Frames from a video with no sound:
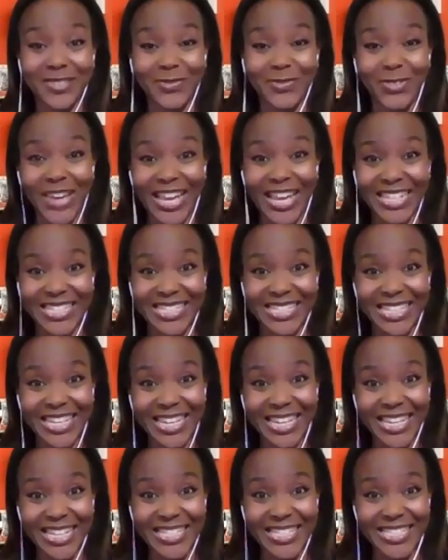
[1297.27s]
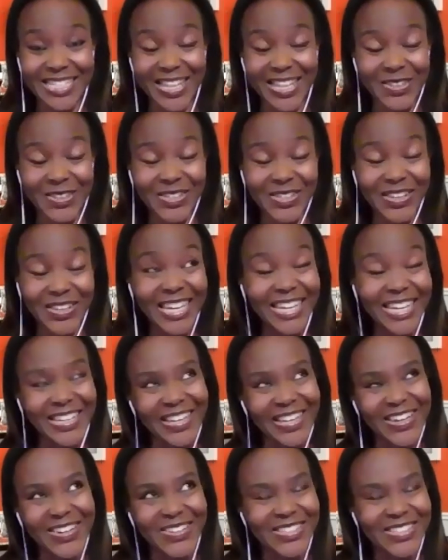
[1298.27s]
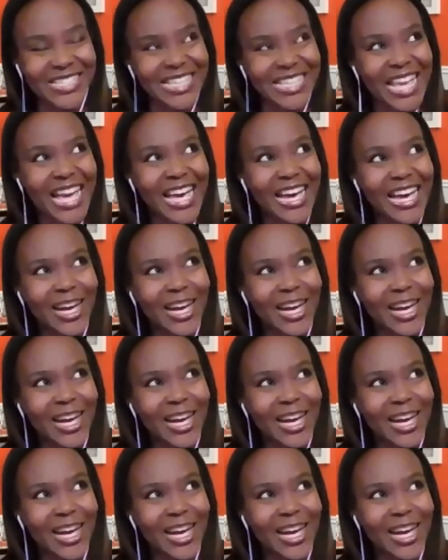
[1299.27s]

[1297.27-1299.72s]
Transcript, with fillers: in fact. Uh, so you know, here goes.